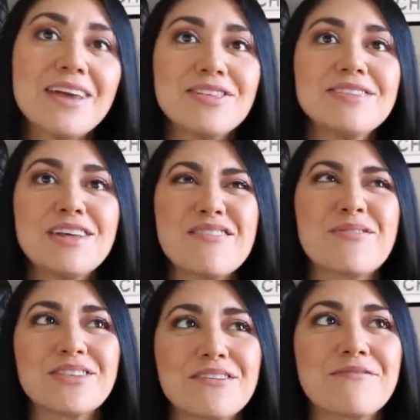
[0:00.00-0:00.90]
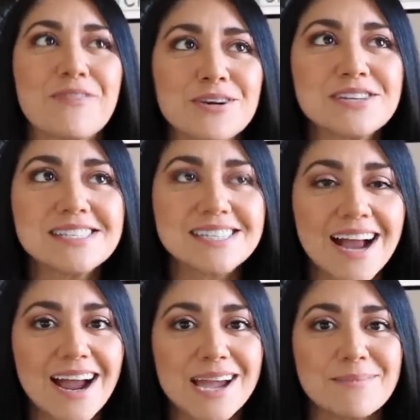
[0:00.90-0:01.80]
I think that for the first
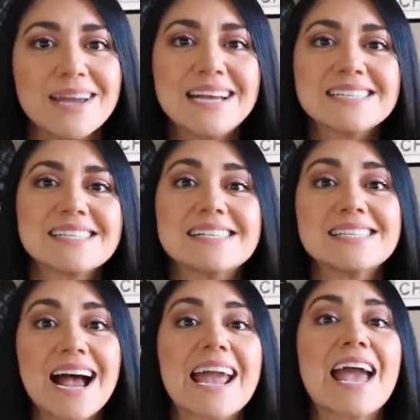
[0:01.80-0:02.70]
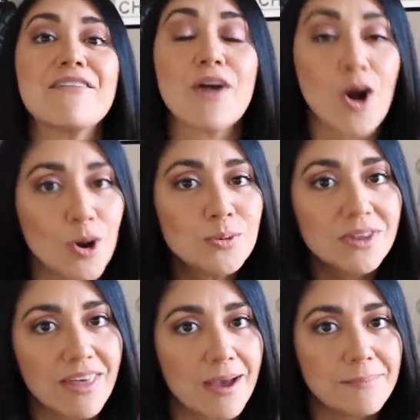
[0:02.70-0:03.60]
time since I have owned
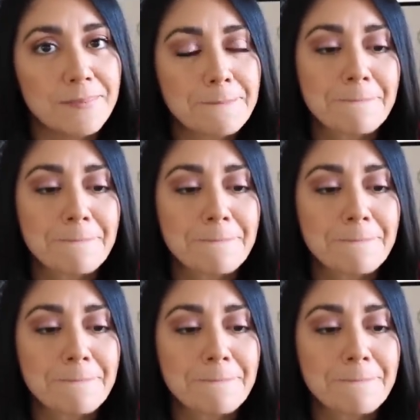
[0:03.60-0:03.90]
them,